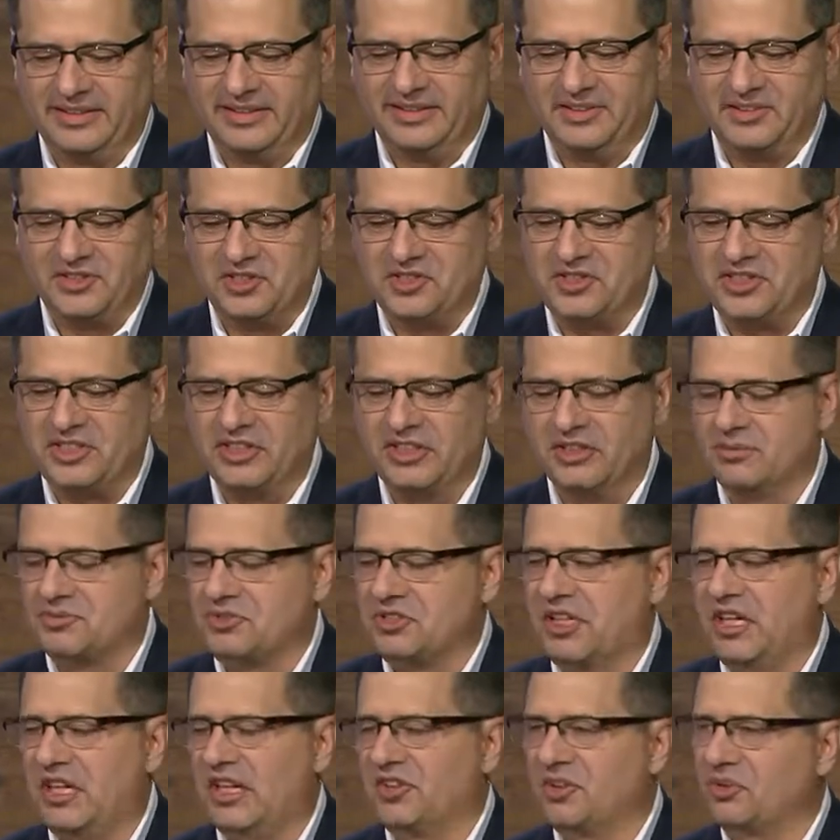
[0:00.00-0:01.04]
nursing home
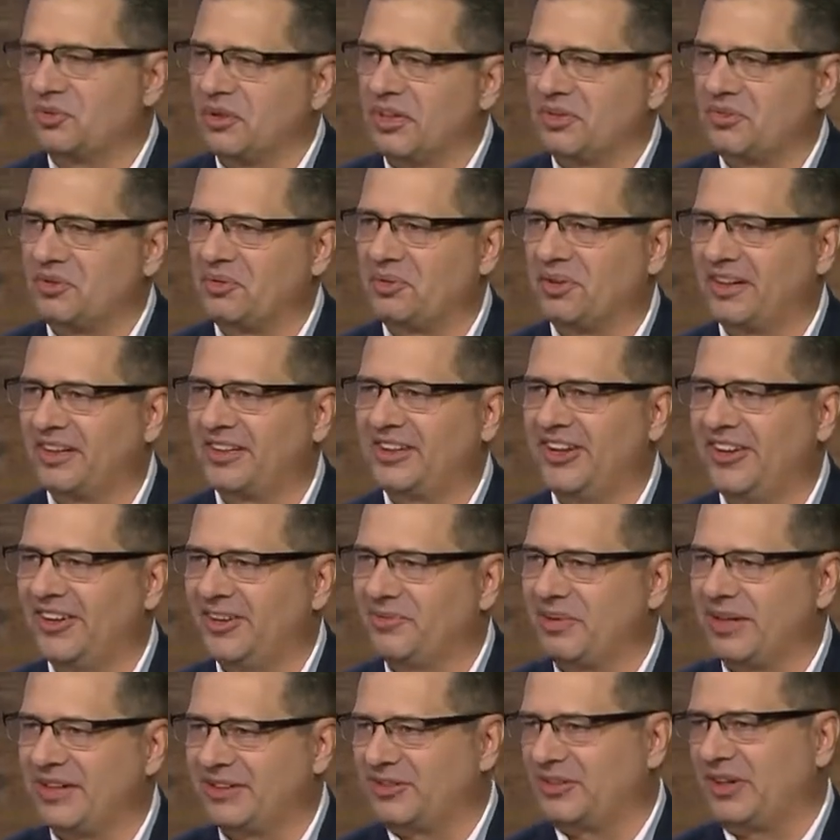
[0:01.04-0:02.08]
child, or whatever you want to
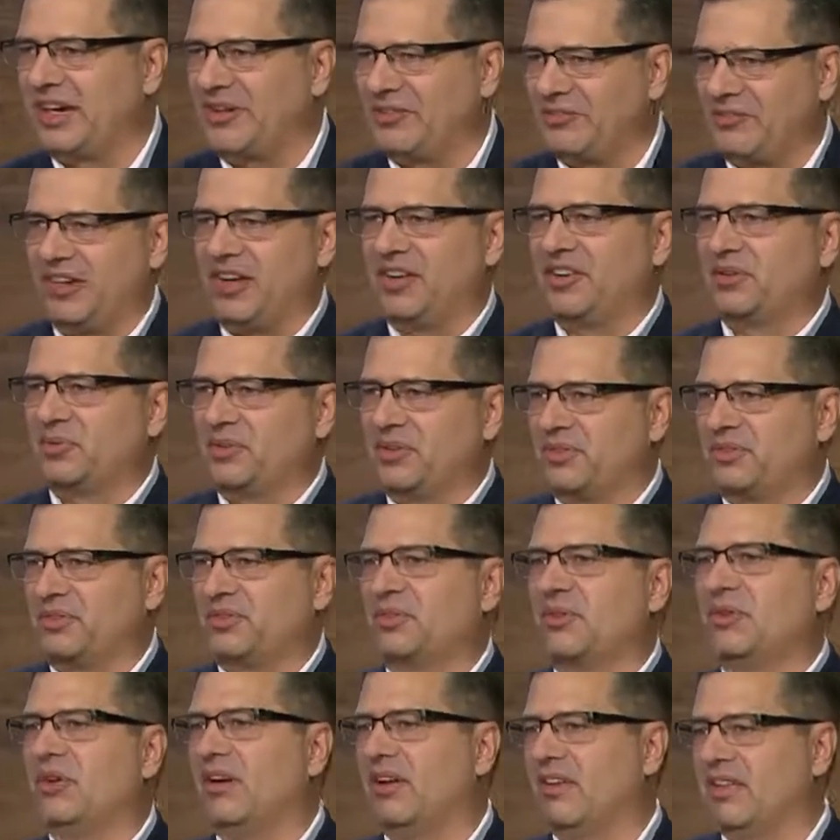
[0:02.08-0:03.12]
call it. My grandfather went
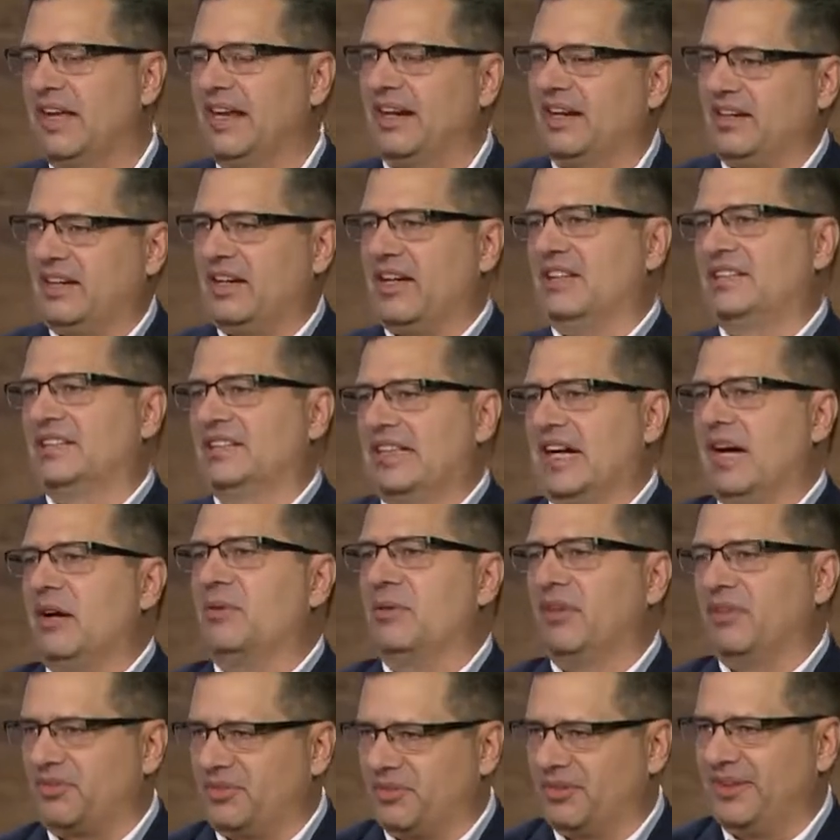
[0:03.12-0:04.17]
through all that, and it kind of like I
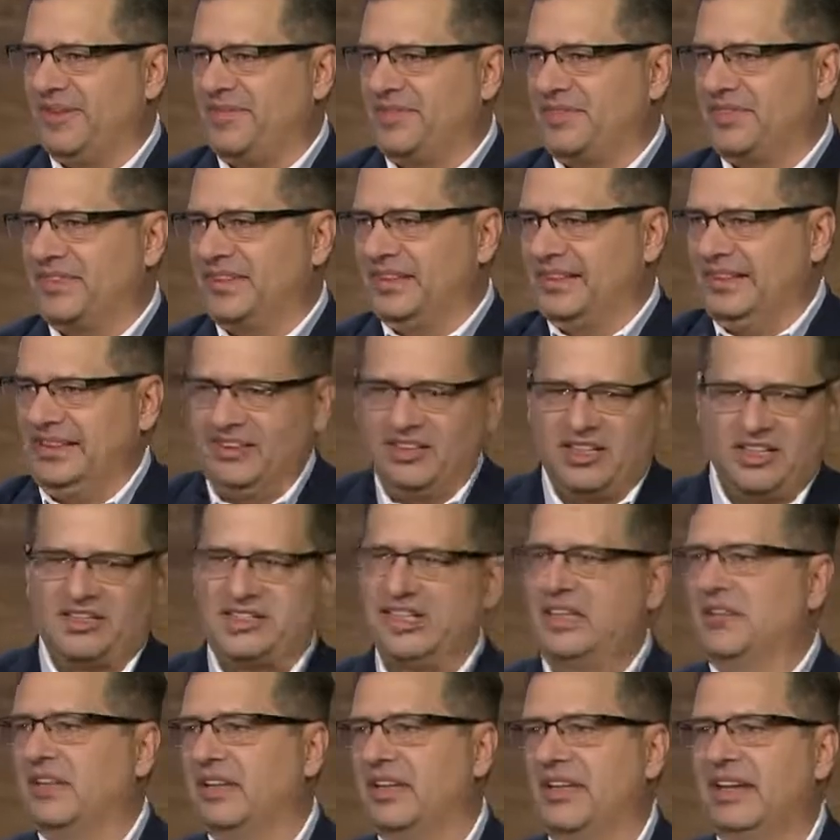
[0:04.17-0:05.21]
went through it, and he
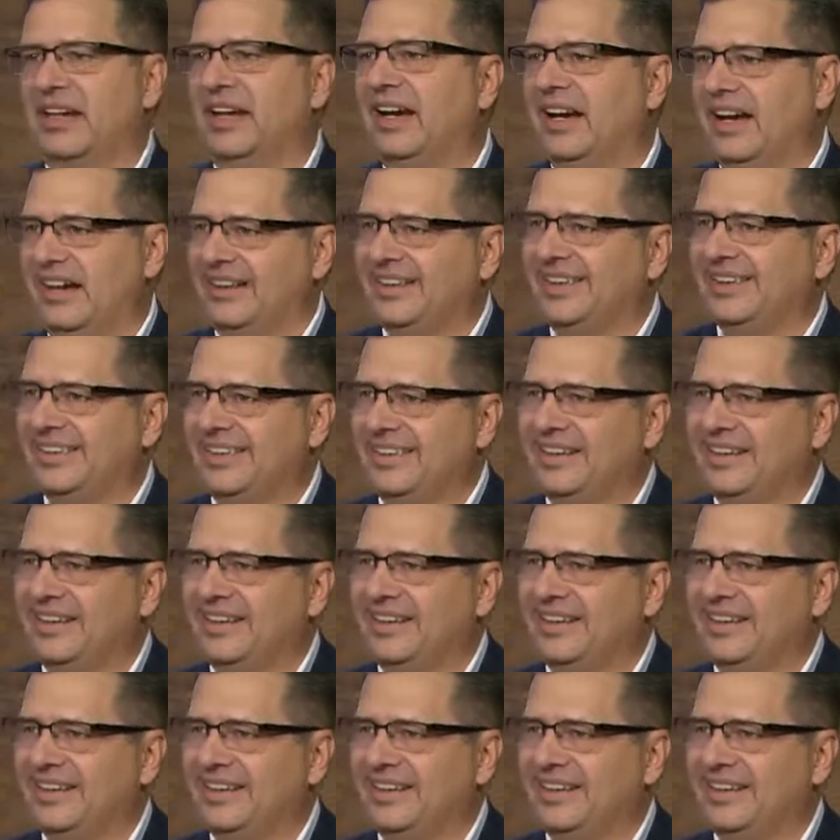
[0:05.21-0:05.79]
lost everything he had.